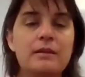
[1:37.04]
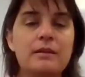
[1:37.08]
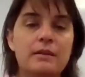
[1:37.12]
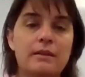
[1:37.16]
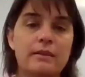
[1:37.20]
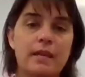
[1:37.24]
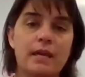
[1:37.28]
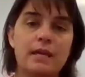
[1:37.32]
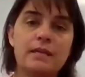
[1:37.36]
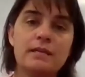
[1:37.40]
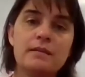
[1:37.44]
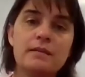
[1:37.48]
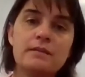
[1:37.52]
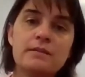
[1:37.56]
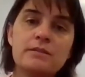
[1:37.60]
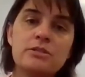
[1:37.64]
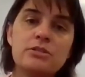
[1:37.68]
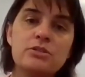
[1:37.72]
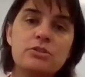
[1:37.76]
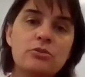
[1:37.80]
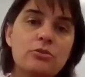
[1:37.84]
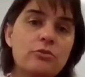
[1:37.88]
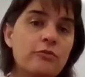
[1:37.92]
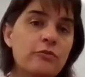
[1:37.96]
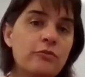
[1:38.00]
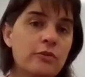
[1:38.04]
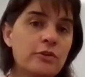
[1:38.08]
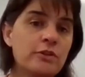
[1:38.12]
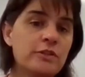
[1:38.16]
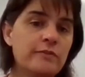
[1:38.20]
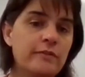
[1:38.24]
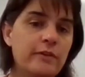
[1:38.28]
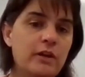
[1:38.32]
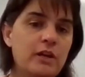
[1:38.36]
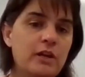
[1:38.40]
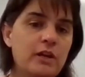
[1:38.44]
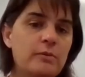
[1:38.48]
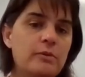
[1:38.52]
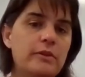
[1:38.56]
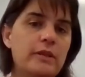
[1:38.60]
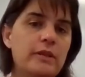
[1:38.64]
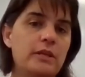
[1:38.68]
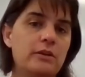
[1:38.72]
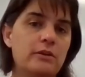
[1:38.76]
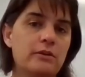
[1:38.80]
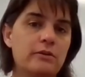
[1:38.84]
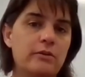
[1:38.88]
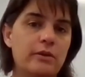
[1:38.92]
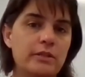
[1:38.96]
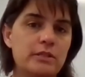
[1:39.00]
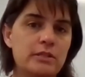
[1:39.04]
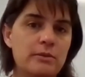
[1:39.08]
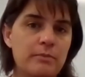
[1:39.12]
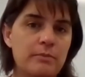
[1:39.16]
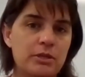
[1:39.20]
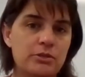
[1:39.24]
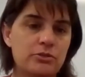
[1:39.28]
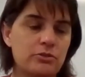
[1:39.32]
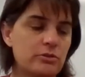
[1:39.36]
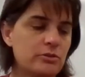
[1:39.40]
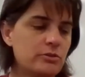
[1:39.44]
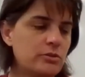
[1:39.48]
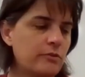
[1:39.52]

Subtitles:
Now that is your first variable that you're going to measure.